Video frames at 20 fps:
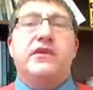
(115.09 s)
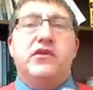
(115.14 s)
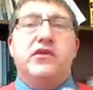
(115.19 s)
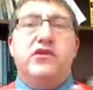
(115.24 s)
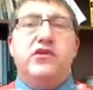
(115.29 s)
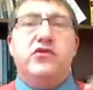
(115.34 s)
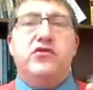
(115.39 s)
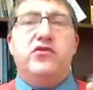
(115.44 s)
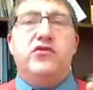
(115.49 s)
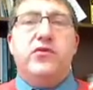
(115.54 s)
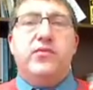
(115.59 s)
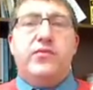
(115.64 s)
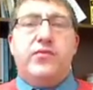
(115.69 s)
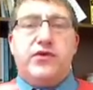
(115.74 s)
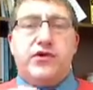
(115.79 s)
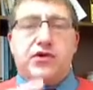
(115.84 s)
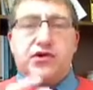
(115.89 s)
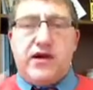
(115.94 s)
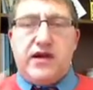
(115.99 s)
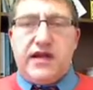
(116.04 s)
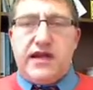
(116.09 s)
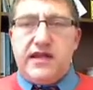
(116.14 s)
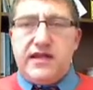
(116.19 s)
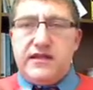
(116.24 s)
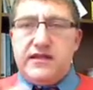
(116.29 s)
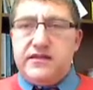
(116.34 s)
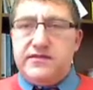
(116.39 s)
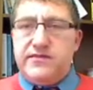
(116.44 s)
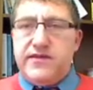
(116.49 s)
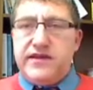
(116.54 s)
you portray
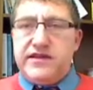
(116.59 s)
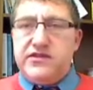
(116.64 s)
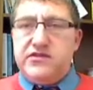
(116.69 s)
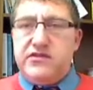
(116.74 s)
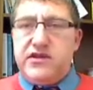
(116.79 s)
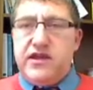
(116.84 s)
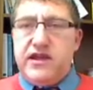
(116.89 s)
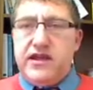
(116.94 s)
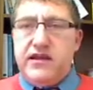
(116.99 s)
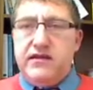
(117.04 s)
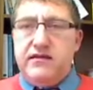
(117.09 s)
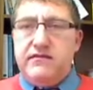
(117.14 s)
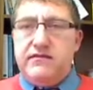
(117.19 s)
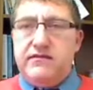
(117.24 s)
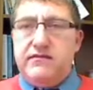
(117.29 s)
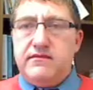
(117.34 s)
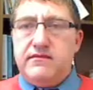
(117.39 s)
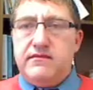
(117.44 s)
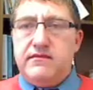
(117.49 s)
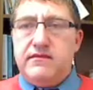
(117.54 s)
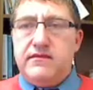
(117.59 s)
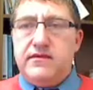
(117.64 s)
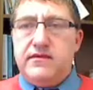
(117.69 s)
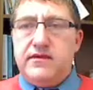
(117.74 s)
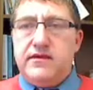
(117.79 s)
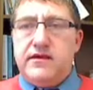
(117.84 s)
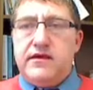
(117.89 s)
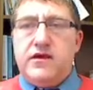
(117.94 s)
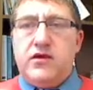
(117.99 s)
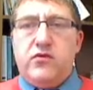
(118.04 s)
it as best you can
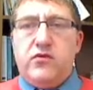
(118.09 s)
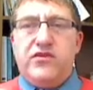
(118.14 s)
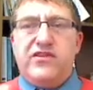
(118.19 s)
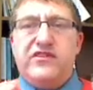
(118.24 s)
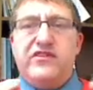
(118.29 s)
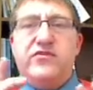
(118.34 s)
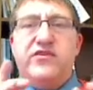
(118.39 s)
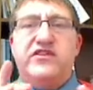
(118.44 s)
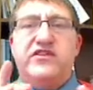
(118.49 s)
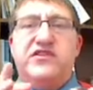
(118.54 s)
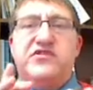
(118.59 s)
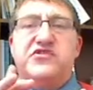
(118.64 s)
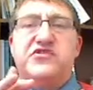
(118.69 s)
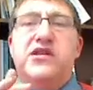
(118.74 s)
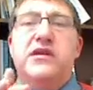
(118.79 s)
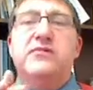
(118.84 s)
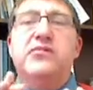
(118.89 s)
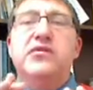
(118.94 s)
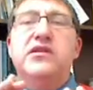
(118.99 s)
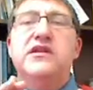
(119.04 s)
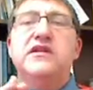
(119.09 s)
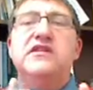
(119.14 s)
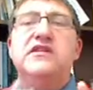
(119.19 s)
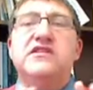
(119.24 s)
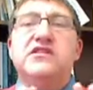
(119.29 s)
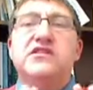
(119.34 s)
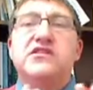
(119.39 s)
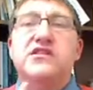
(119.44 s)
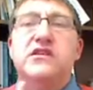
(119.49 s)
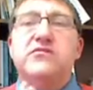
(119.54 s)
with the
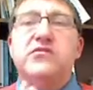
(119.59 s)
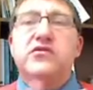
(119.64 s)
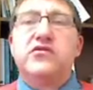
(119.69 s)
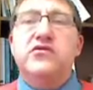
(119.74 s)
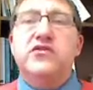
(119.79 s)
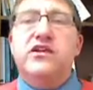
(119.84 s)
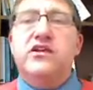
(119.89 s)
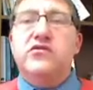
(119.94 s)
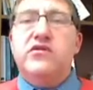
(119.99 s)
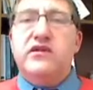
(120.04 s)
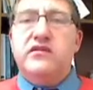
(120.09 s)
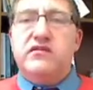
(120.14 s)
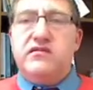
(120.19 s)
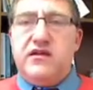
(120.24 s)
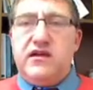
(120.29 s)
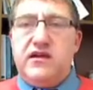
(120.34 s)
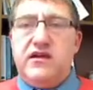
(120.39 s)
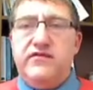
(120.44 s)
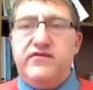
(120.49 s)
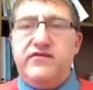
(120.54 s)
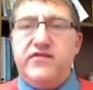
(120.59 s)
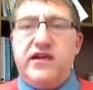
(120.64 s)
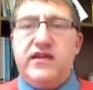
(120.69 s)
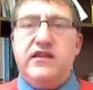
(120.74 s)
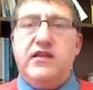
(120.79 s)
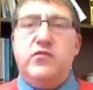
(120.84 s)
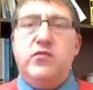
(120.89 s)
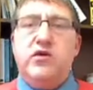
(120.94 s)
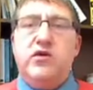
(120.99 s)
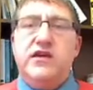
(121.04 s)
simplest symbol that you can think of,
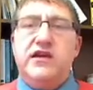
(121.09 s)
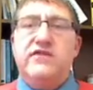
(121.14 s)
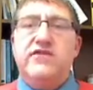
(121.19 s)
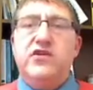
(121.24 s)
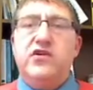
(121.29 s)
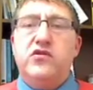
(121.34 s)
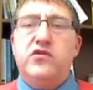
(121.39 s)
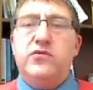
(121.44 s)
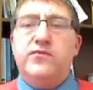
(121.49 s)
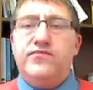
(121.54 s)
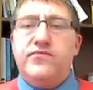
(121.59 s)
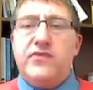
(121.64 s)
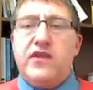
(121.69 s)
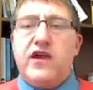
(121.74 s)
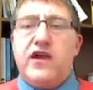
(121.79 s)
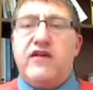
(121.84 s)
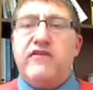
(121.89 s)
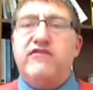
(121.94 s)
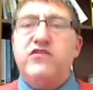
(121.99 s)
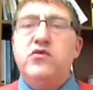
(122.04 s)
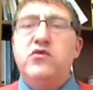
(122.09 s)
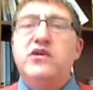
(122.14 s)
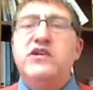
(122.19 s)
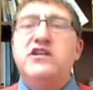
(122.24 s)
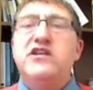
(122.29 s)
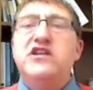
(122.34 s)
and then we'll give you a few